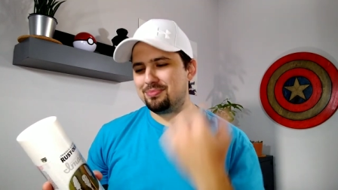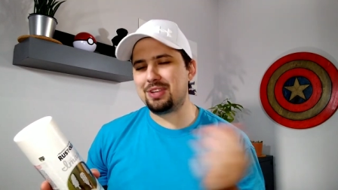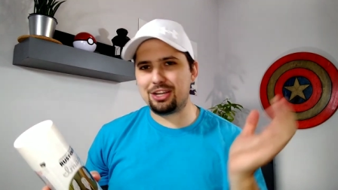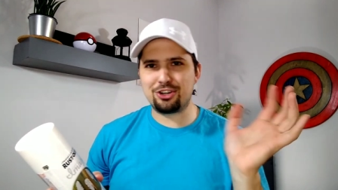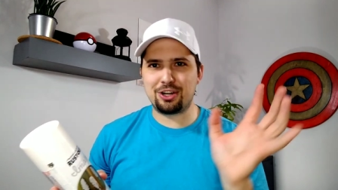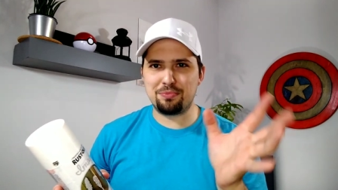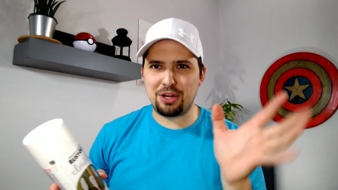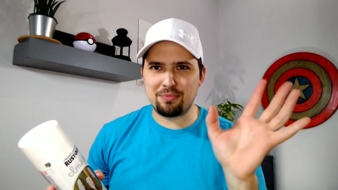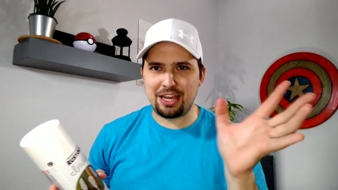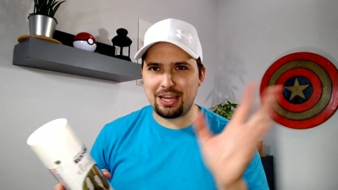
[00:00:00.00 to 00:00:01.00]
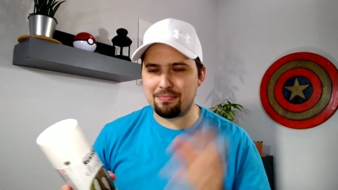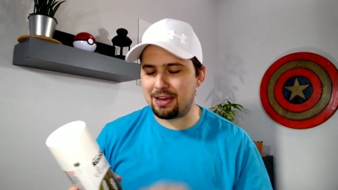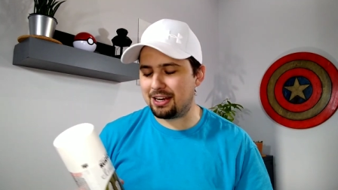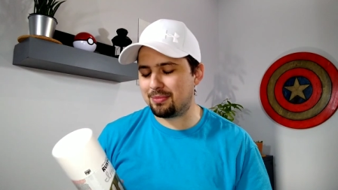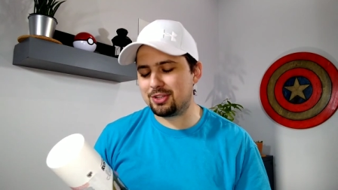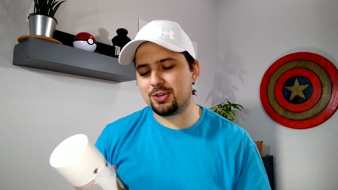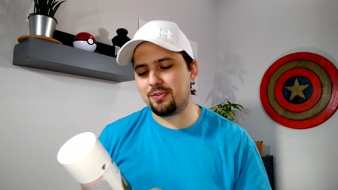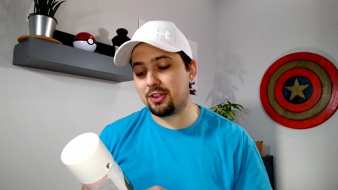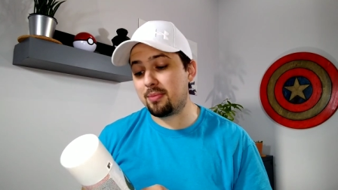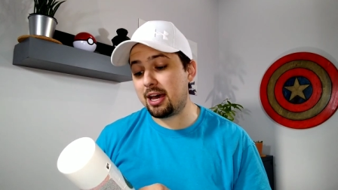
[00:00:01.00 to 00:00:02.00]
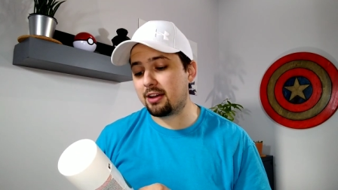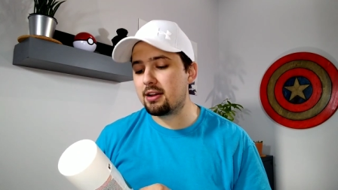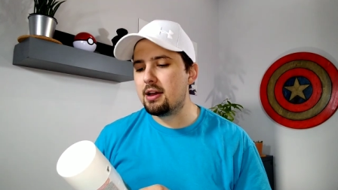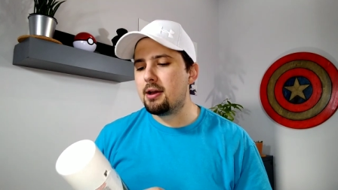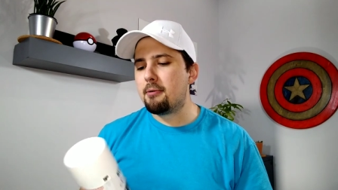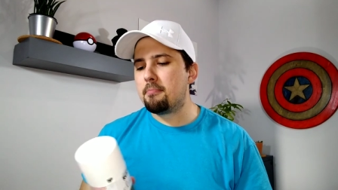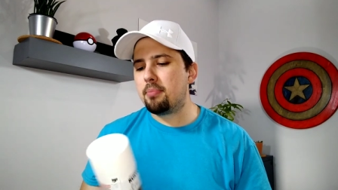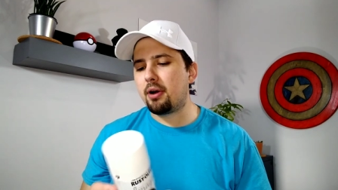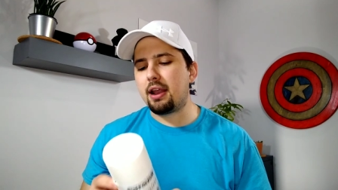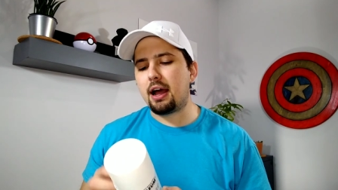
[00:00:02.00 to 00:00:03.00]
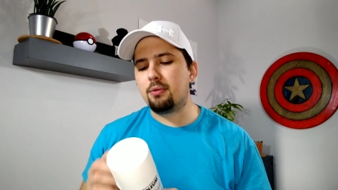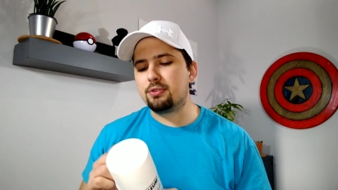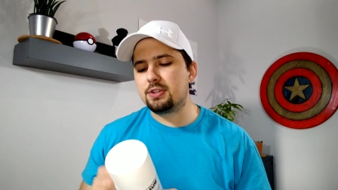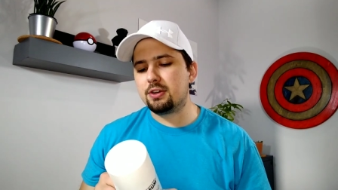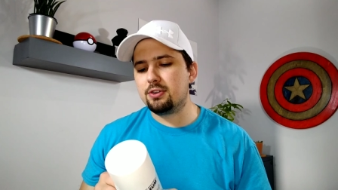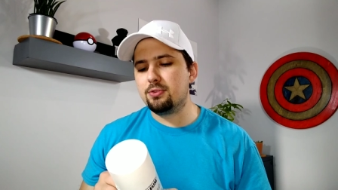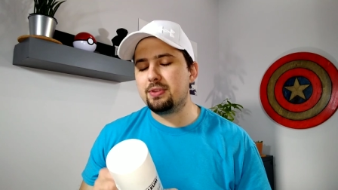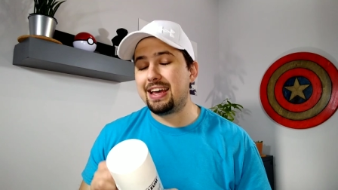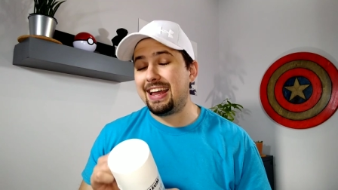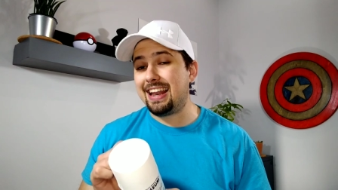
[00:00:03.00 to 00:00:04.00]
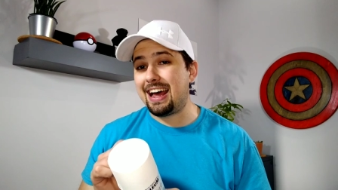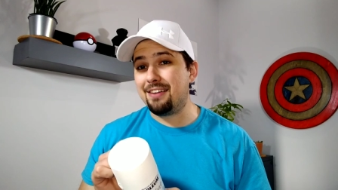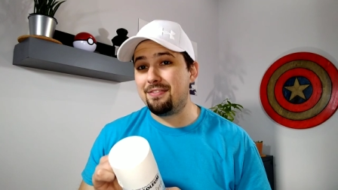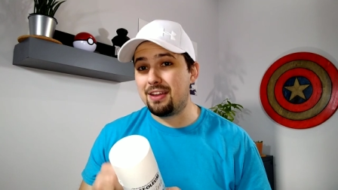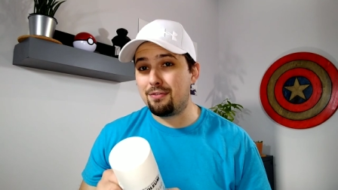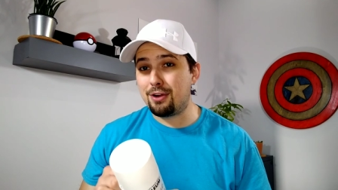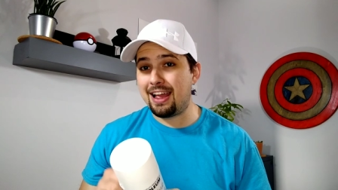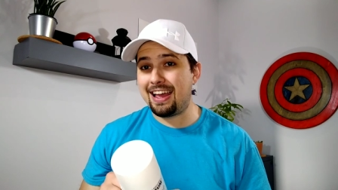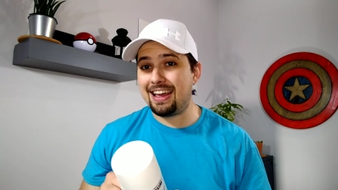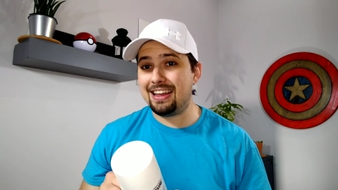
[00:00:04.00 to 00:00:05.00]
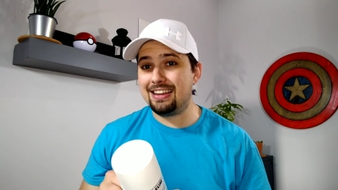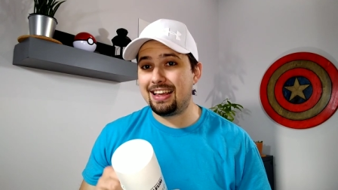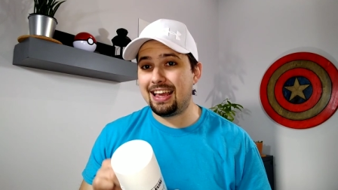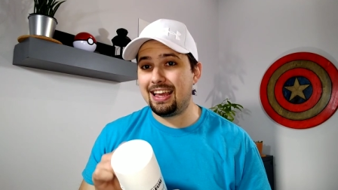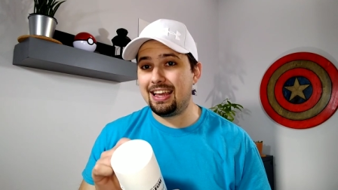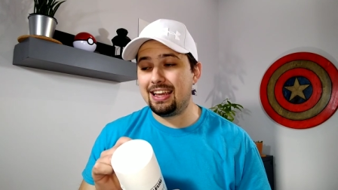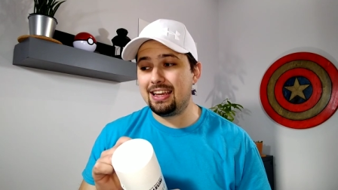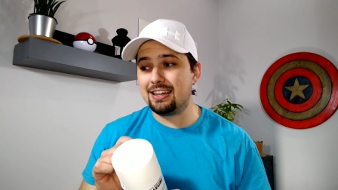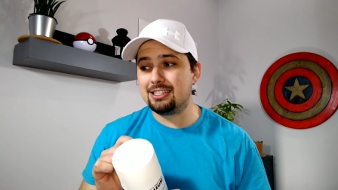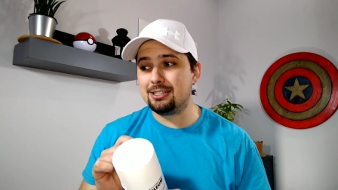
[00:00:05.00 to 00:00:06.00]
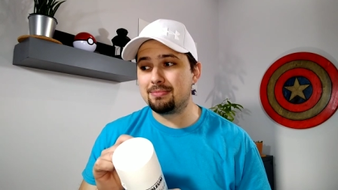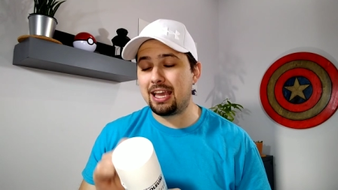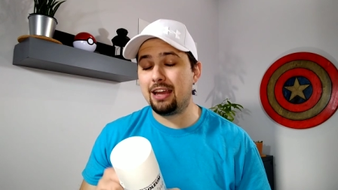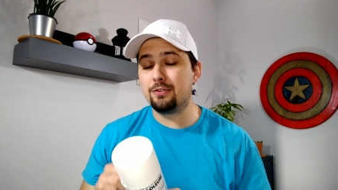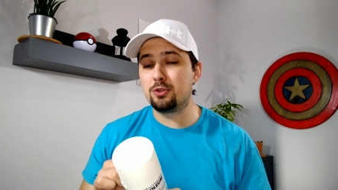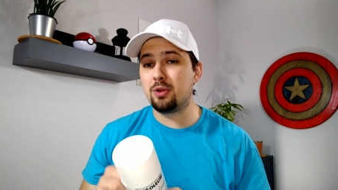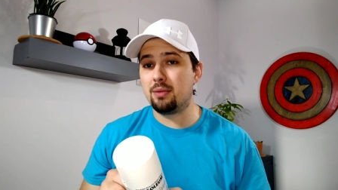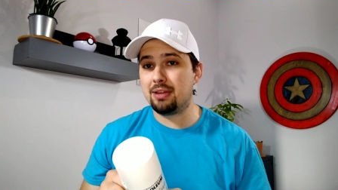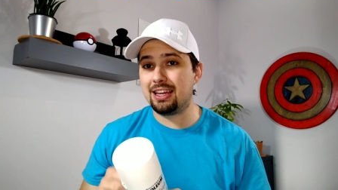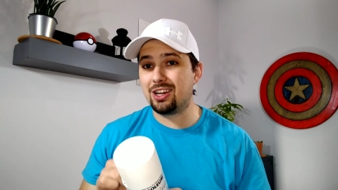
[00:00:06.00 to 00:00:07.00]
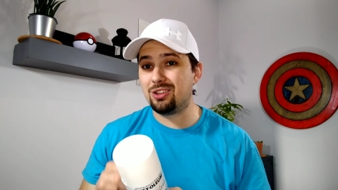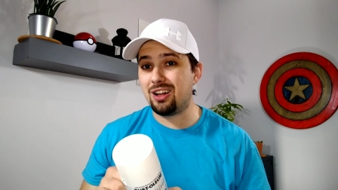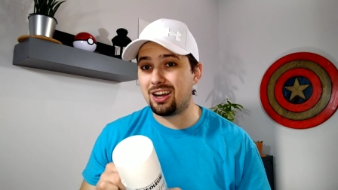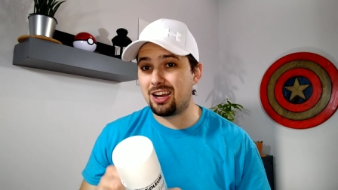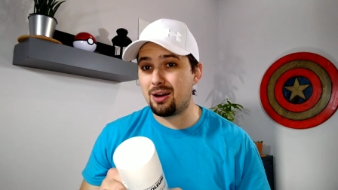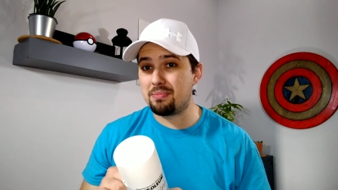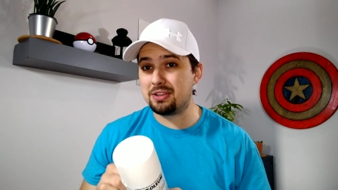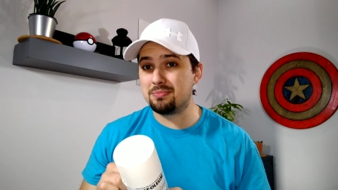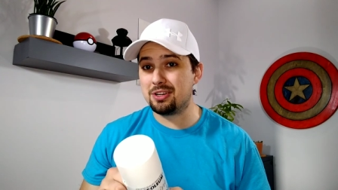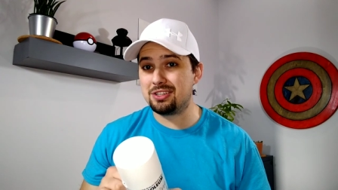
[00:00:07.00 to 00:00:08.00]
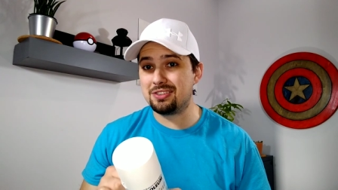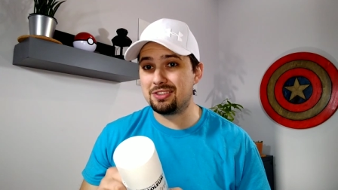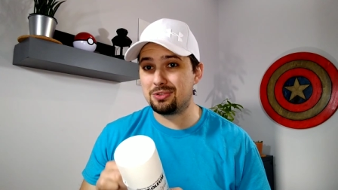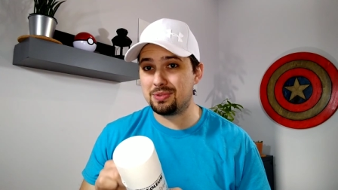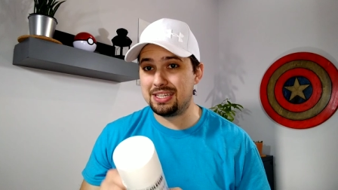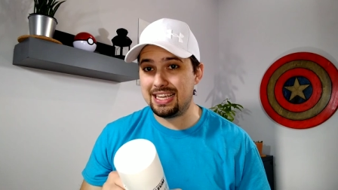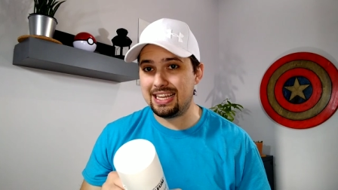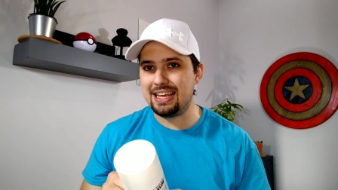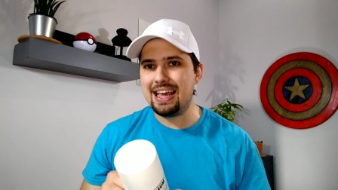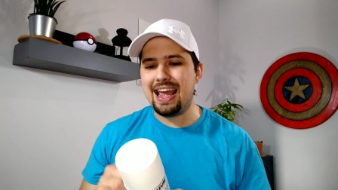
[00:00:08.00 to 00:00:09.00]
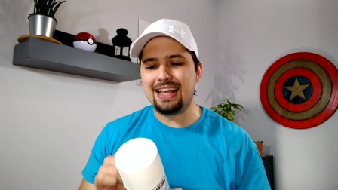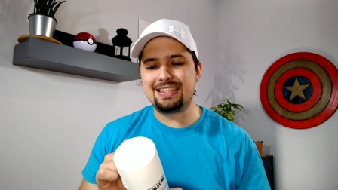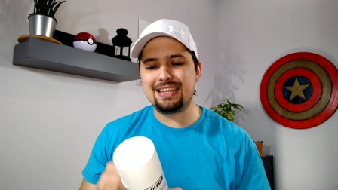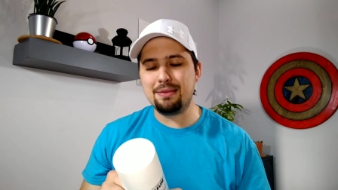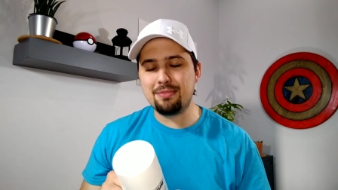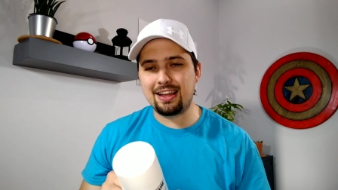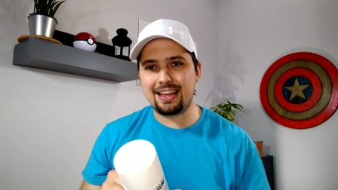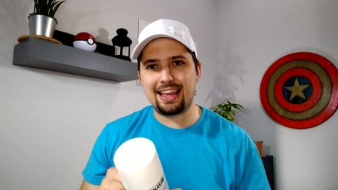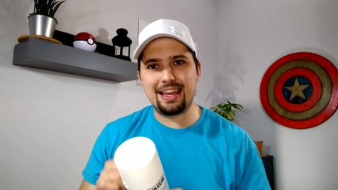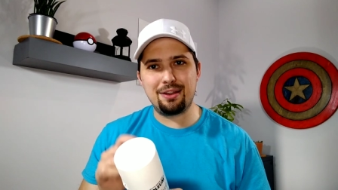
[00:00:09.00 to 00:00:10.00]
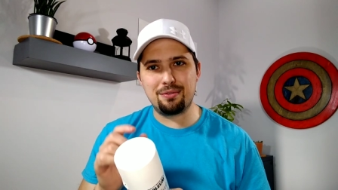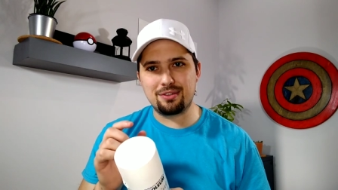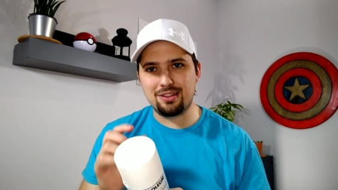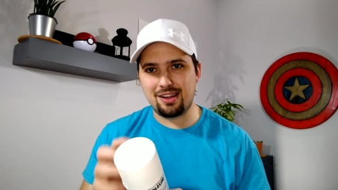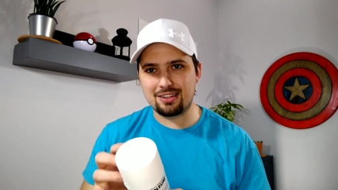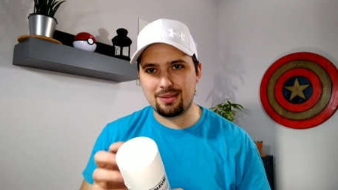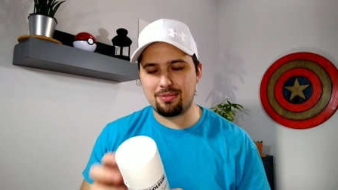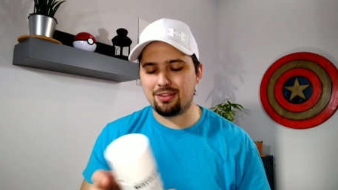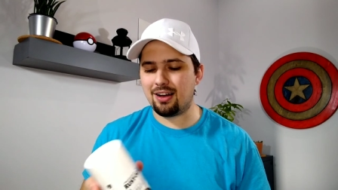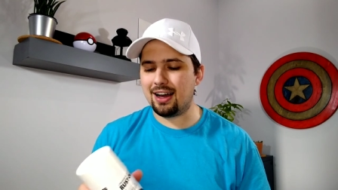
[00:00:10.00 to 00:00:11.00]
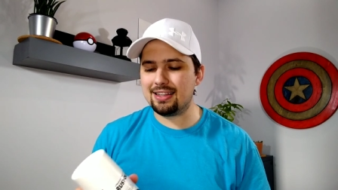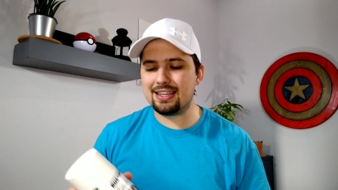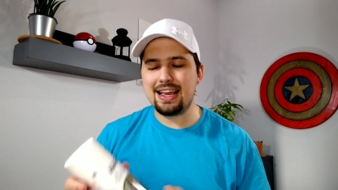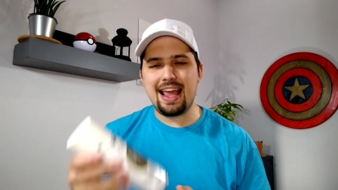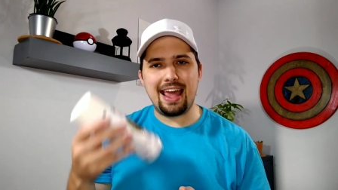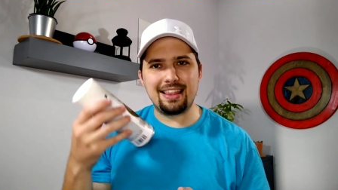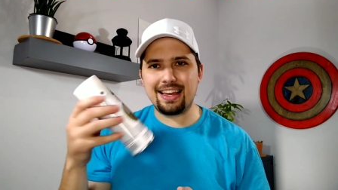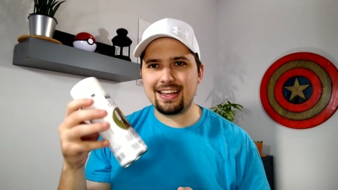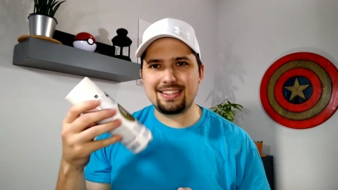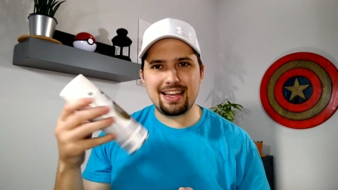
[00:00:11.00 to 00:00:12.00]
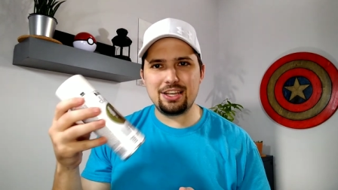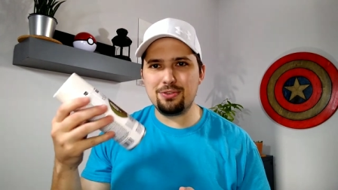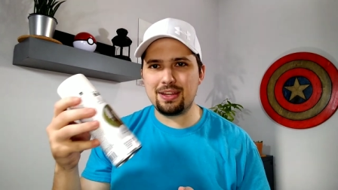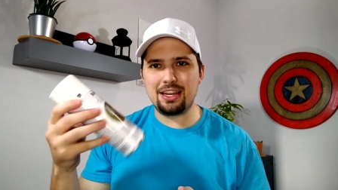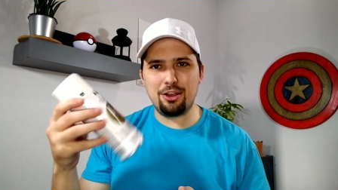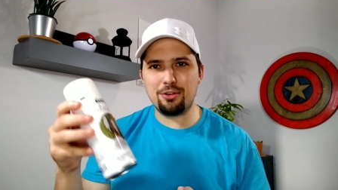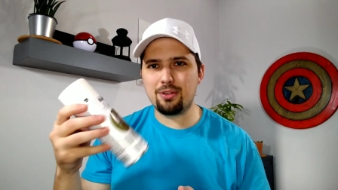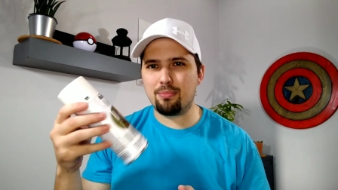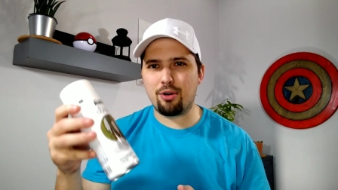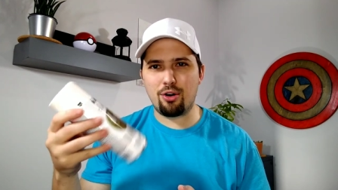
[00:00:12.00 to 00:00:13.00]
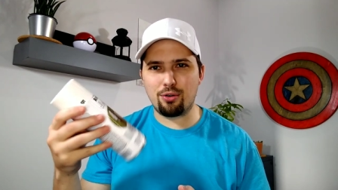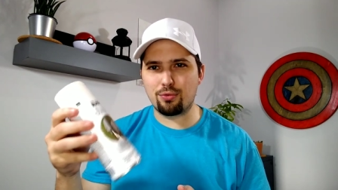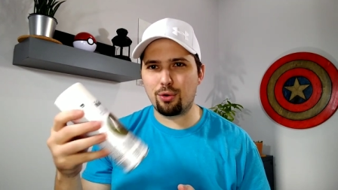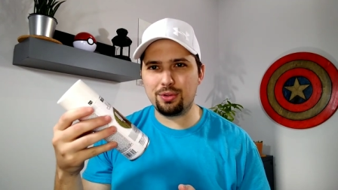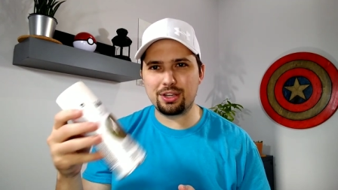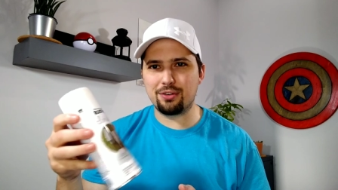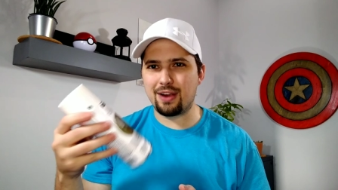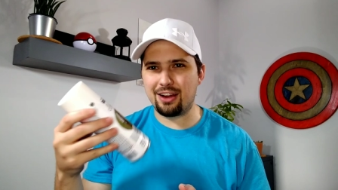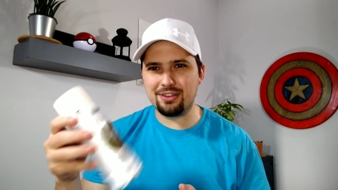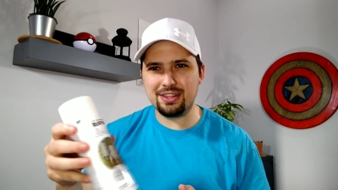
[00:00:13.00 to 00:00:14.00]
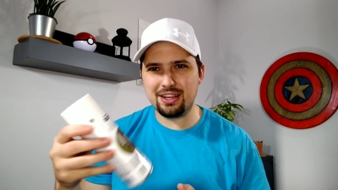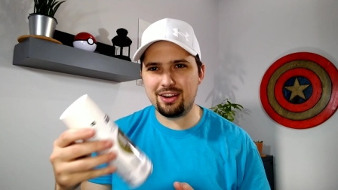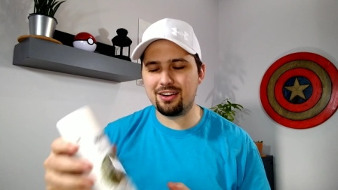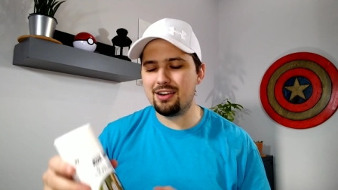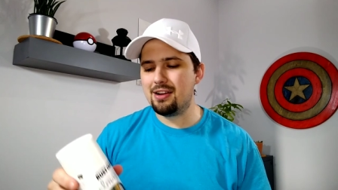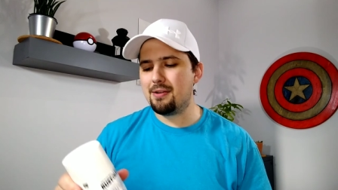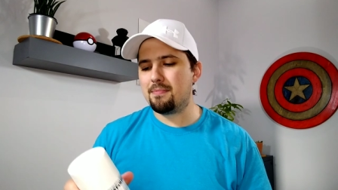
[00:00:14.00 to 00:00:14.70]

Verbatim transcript: not trying to break my hand patting myself on the back, but I will tell you that I've never had a um, can of spray paint clog up as much as this one did. It seemed like it clogged up a lot, and like I said, you can hear the ball rolling around in there,